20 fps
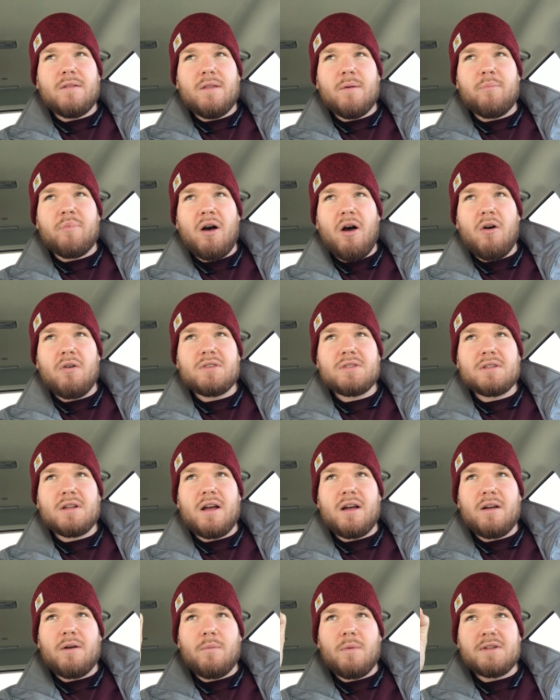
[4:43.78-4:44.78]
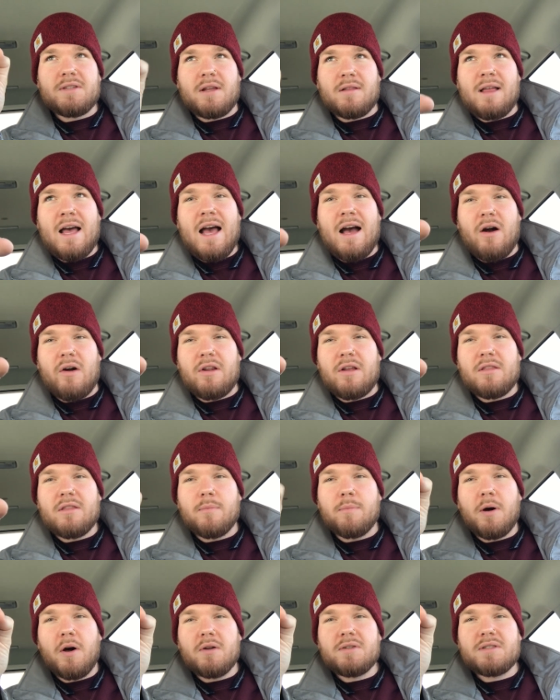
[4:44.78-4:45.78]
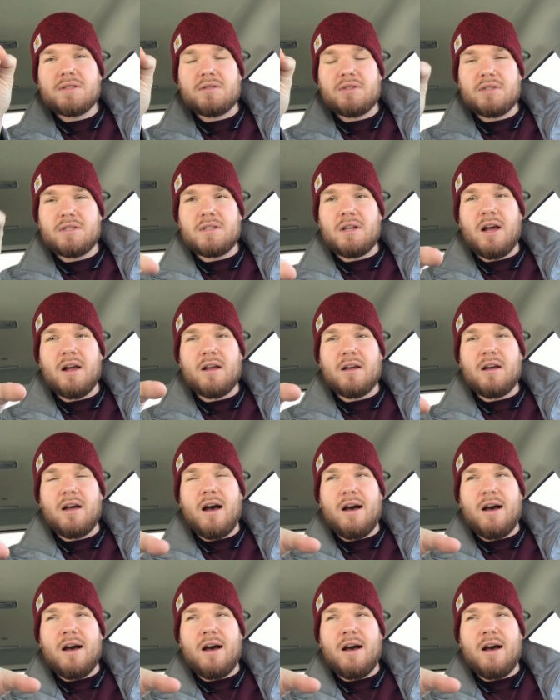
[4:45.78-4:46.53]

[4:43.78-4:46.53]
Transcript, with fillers: the post was allowed. The post stuck